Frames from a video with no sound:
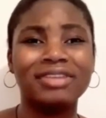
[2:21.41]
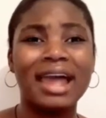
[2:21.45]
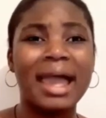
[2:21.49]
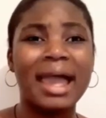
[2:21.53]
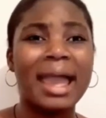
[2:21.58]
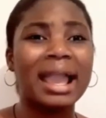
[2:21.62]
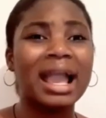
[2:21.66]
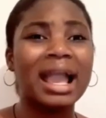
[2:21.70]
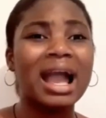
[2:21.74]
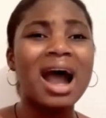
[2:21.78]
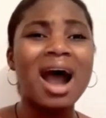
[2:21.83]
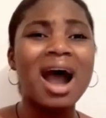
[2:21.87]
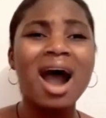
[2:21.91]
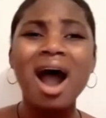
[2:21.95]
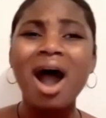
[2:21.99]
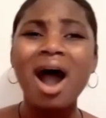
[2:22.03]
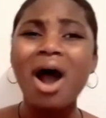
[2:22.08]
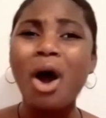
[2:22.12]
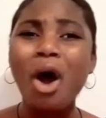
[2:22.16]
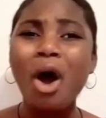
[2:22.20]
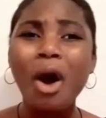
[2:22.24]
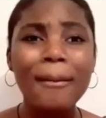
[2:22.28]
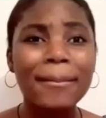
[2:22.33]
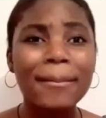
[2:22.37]
Like,
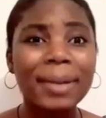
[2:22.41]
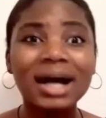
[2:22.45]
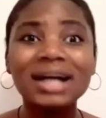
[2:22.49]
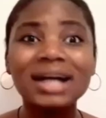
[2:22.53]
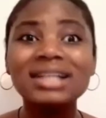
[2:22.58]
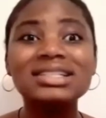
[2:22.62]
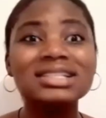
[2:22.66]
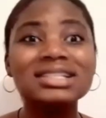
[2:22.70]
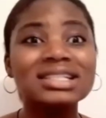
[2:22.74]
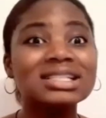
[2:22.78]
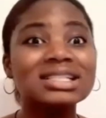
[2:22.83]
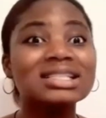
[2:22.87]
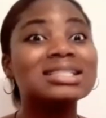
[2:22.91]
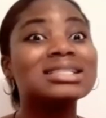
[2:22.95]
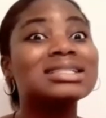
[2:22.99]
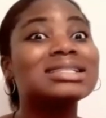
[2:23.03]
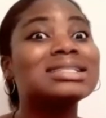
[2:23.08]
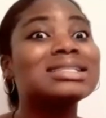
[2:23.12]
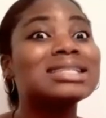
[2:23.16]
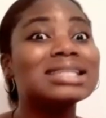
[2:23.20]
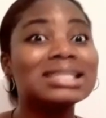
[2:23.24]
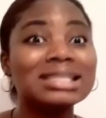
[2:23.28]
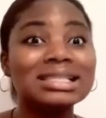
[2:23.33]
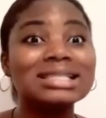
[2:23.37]
up until
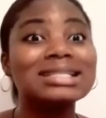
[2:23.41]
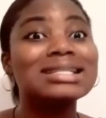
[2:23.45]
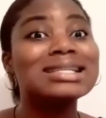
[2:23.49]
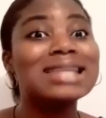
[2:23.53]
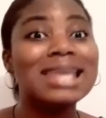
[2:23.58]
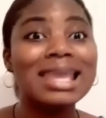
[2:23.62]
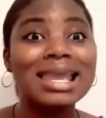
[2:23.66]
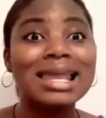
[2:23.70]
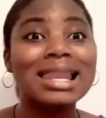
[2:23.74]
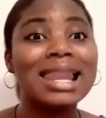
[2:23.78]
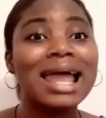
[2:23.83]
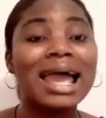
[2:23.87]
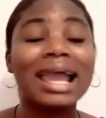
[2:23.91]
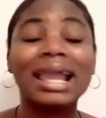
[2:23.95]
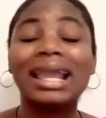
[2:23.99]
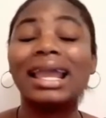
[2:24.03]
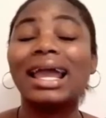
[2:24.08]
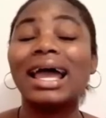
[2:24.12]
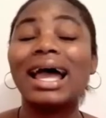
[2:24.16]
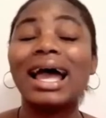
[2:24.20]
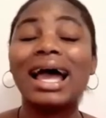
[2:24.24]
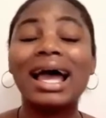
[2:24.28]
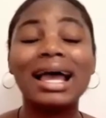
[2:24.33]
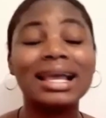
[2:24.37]
this day,
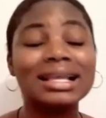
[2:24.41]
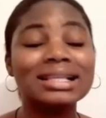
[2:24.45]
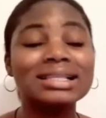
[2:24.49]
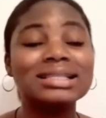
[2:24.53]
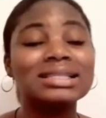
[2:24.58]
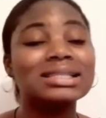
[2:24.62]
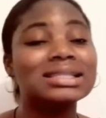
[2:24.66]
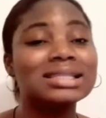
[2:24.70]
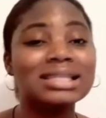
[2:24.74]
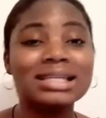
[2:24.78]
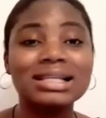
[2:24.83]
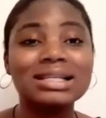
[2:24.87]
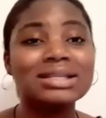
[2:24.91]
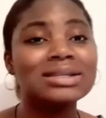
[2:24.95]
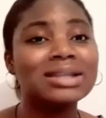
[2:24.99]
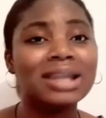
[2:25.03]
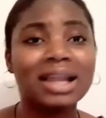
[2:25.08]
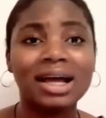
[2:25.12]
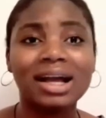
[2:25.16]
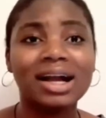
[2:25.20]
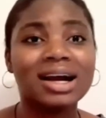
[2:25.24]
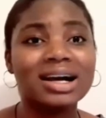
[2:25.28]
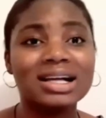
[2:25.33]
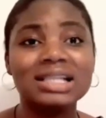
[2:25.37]
like, I still do
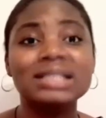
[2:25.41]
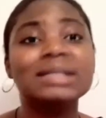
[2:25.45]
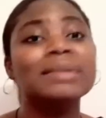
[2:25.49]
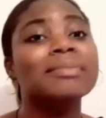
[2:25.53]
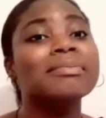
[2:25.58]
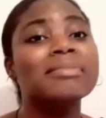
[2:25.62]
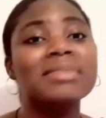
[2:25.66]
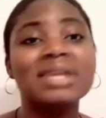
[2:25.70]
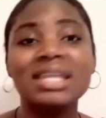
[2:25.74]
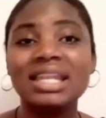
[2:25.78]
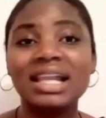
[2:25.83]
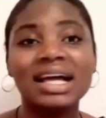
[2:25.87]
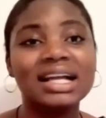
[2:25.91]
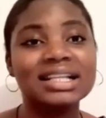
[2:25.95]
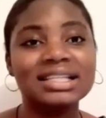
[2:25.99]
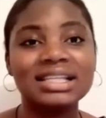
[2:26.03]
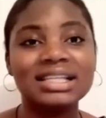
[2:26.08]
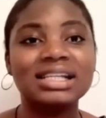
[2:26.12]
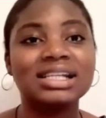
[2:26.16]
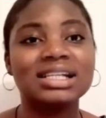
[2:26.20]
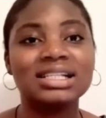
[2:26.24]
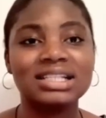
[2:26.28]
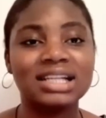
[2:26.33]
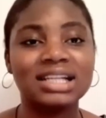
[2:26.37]
that, because me not
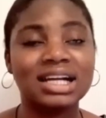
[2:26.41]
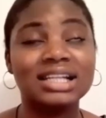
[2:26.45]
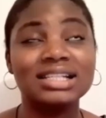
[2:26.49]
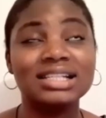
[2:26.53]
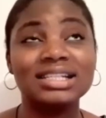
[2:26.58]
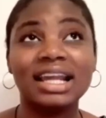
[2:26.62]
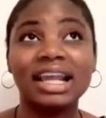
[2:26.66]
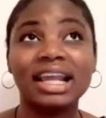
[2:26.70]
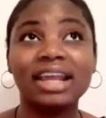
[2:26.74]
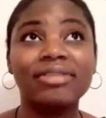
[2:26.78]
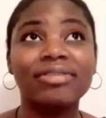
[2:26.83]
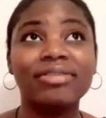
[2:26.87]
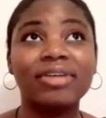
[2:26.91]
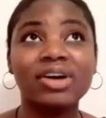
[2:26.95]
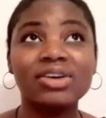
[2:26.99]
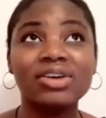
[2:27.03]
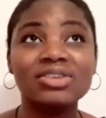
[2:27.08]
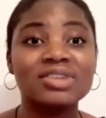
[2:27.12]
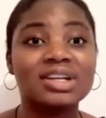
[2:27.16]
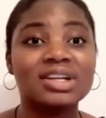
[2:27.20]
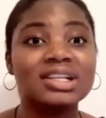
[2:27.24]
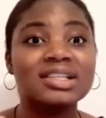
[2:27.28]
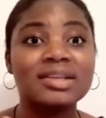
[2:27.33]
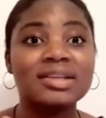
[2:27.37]
taking a chance. Like, if I
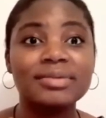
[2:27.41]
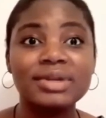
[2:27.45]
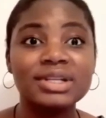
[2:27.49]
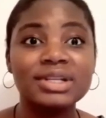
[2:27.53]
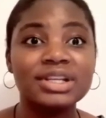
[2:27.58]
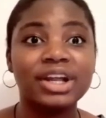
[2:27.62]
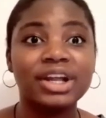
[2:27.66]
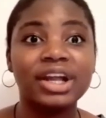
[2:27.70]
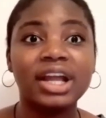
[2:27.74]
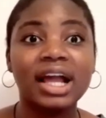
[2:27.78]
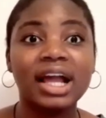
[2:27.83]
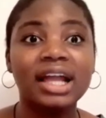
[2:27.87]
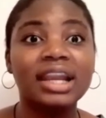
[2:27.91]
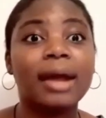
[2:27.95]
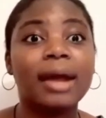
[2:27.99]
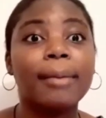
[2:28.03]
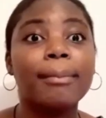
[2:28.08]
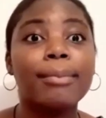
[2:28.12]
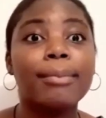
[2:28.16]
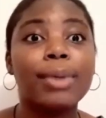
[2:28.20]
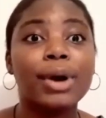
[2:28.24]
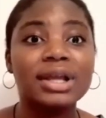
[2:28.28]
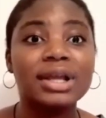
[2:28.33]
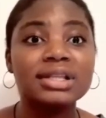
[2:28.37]
go to a cemetery and I
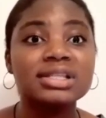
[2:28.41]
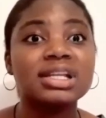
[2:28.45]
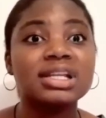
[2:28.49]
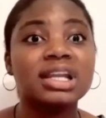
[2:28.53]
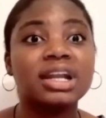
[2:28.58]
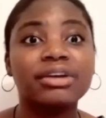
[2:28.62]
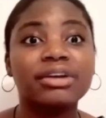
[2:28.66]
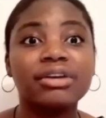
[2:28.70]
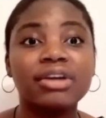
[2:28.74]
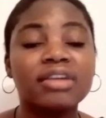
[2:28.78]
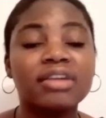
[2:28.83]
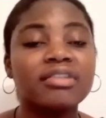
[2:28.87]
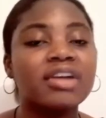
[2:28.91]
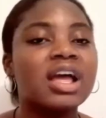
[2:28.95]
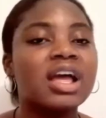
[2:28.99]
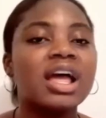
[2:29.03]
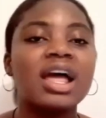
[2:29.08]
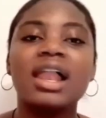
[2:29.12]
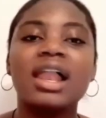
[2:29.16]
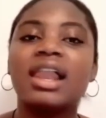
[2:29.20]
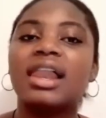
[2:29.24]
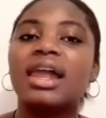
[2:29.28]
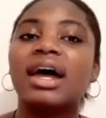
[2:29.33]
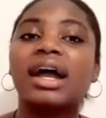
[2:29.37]
point on a grave,
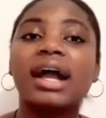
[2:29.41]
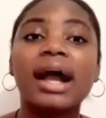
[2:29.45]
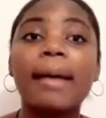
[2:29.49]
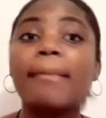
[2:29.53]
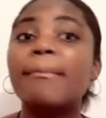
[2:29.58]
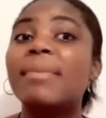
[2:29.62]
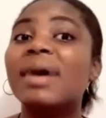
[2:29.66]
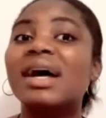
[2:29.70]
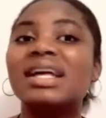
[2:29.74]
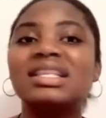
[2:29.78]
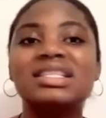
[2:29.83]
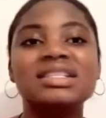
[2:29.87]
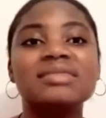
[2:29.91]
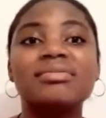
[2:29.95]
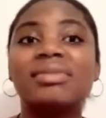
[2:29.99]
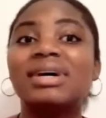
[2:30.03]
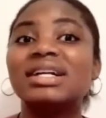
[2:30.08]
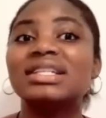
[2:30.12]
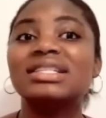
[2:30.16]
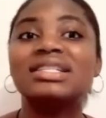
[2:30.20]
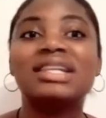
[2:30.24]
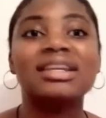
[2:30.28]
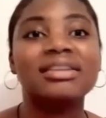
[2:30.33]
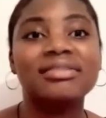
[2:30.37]
like, I'm biting
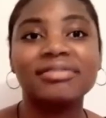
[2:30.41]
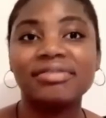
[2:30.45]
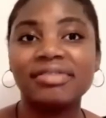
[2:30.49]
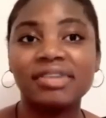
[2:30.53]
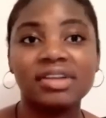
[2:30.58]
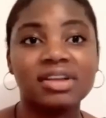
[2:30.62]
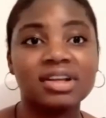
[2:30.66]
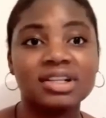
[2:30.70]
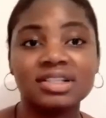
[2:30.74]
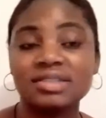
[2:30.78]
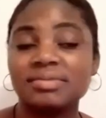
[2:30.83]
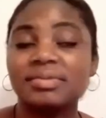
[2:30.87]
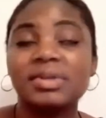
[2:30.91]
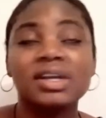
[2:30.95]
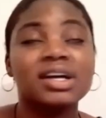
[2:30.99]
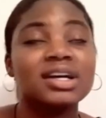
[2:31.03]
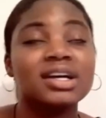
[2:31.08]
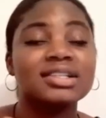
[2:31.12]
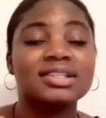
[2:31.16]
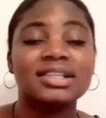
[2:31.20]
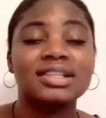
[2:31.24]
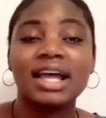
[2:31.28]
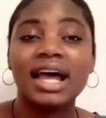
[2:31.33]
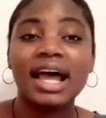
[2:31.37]
my 10 fingers,
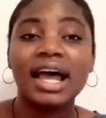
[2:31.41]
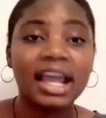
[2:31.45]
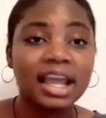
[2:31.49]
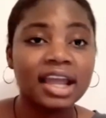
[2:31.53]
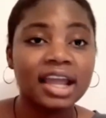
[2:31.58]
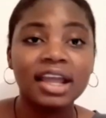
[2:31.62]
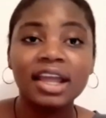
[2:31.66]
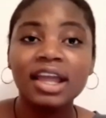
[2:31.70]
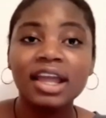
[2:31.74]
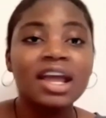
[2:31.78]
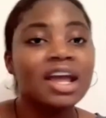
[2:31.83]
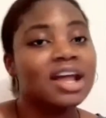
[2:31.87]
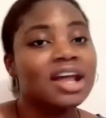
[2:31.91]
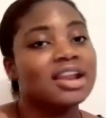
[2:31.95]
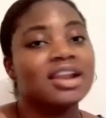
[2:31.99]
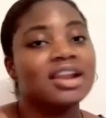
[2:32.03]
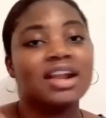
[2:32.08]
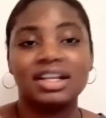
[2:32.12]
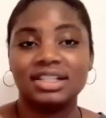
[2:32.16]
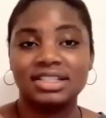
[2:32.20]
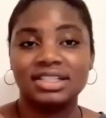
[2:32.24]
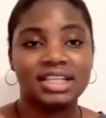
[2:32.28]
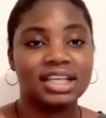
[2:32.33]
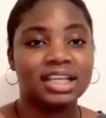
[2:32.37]
because I'm
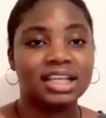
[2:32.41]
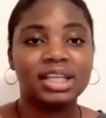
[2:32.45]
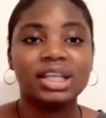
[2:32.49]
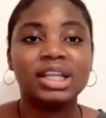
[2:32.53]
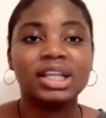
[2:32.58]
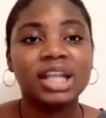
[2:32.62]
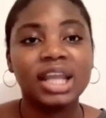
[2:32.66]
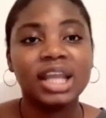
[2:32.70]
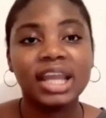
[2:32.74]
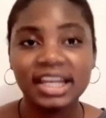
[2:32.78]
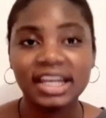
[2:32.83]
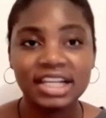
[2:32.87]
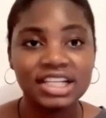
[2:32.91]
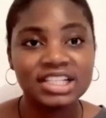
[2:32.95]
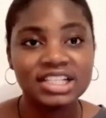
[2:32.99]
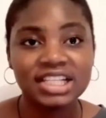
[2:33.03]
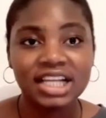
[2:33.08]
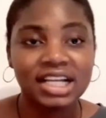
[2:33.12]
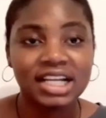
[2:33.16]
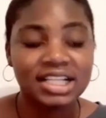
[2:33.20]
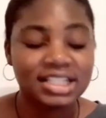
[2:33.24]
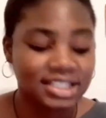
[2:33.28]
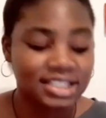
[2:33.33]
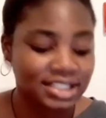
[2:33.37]
not taking any
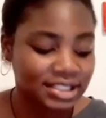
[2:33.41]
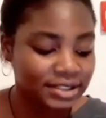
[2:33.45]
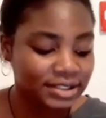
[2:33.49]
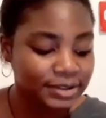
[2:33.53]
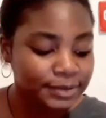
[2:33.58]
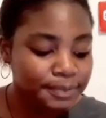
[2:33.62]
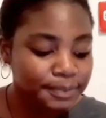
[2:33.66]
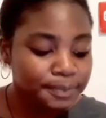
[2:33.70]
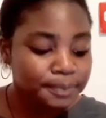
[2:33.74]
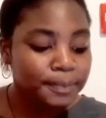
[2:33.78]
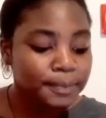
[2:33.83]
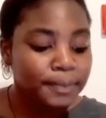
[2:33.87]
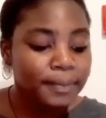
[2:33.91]
chances.